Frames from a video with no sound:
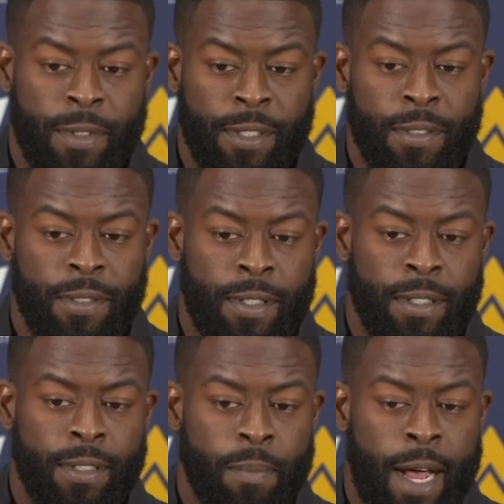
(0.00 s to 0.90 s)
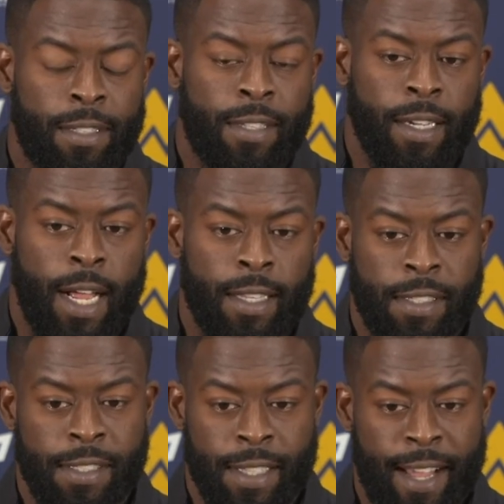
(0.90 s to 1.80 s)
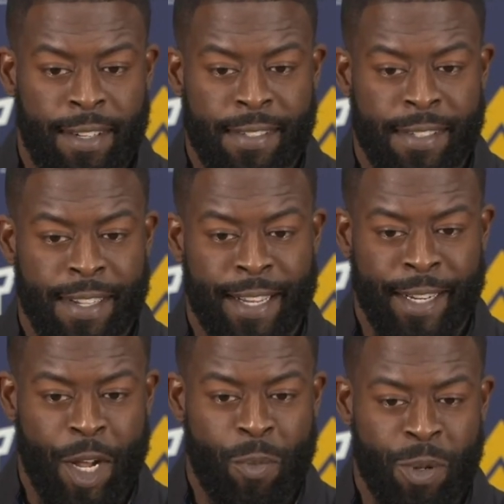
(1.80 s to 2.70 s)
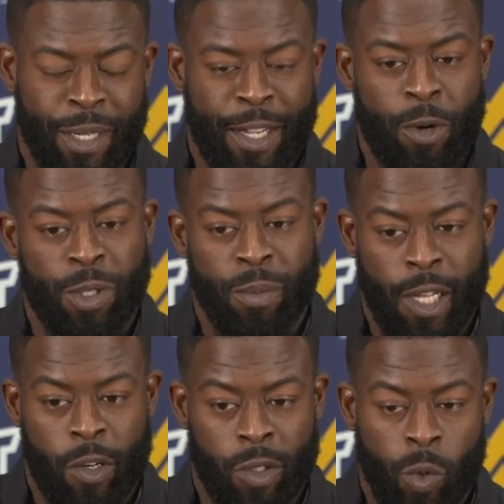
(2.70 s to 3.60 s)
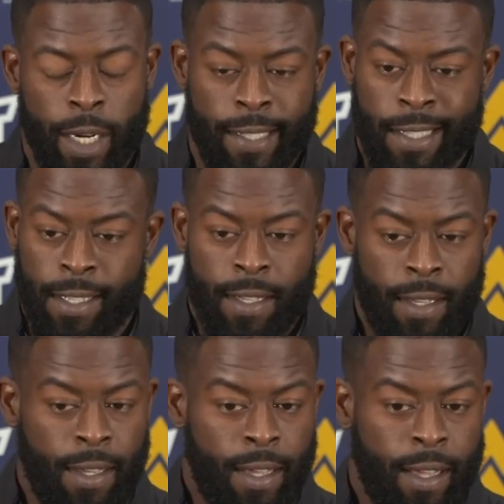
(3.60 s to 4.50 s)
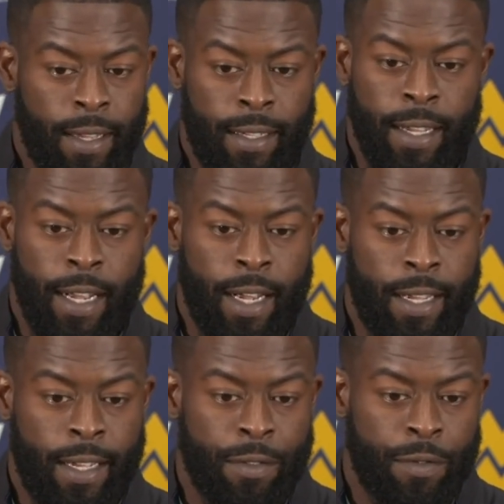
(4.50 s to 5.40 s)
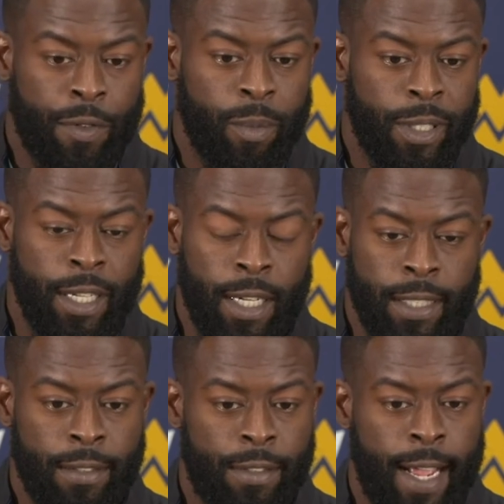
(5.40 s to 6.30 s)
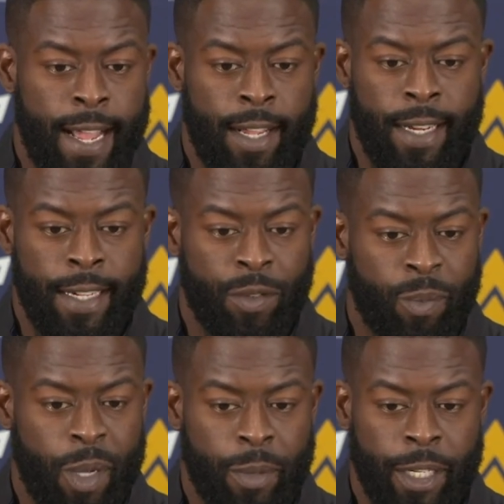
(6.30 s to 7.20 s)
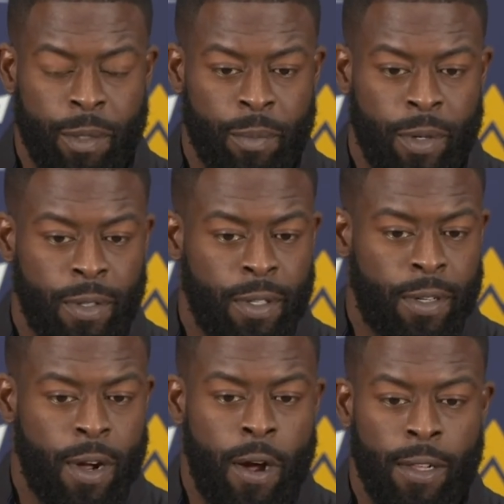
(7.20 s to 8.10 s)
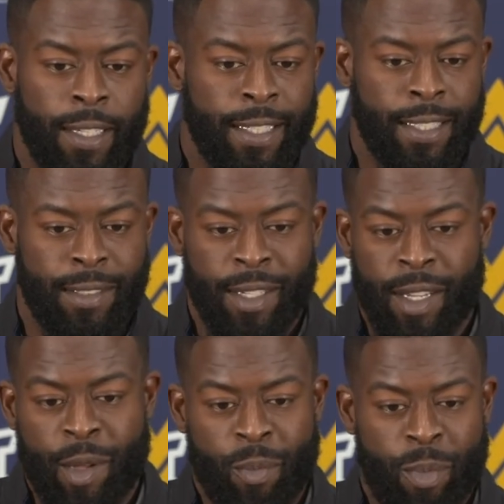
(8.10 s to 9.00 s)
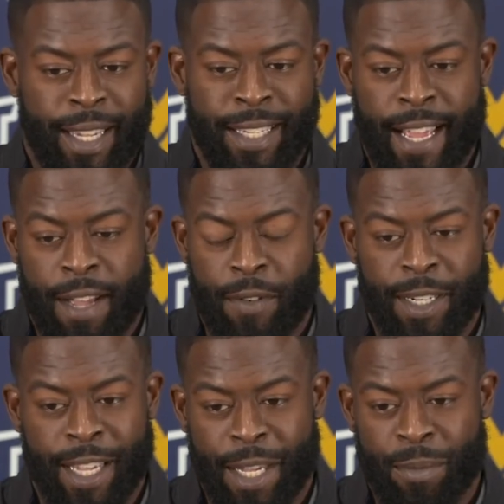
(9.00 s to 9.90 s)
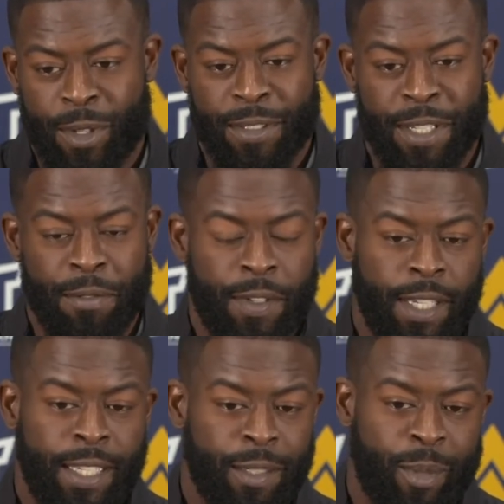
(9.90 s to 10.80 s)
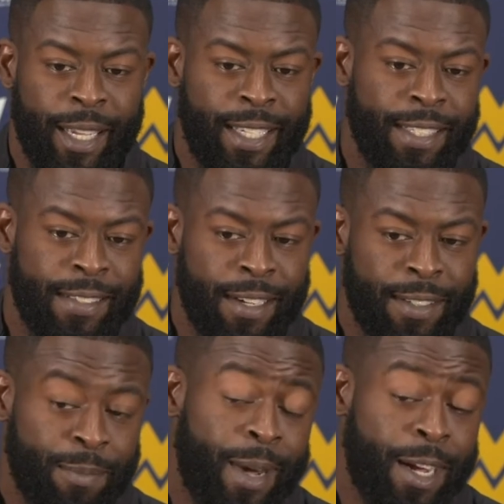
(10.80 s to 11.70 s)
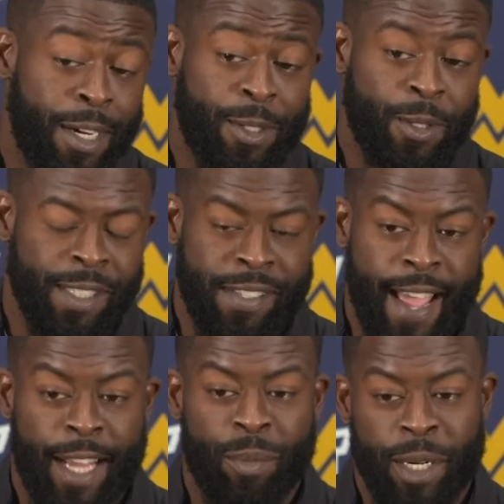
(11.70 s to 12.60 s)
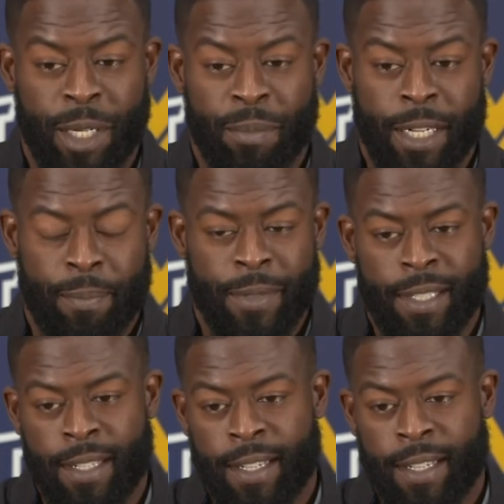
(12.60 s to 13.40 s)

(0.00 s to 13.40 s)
the modern technology has allowed us to kind of help him and coach him along the way. And from a young child, I can remember him calling and begging to have our games on TV and begging his dad to bring him up